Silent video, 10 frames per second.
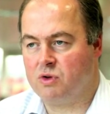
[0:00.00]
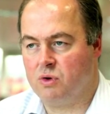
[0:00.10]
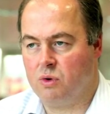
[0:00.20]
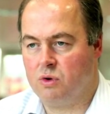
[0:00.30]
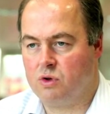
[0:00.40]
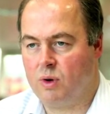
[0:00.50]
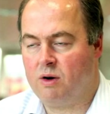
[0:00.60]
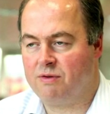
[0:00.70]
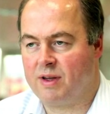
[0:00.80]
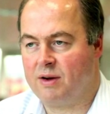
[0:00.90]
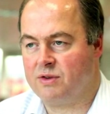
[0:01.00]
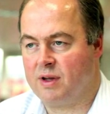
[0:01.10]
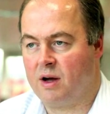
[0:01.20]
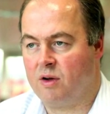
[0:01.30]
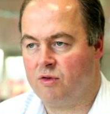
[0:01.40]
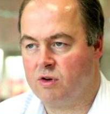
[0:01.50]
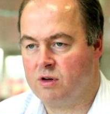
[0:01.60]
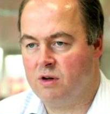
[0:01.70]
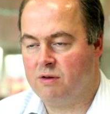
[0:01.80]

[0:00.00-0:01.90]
to 12,800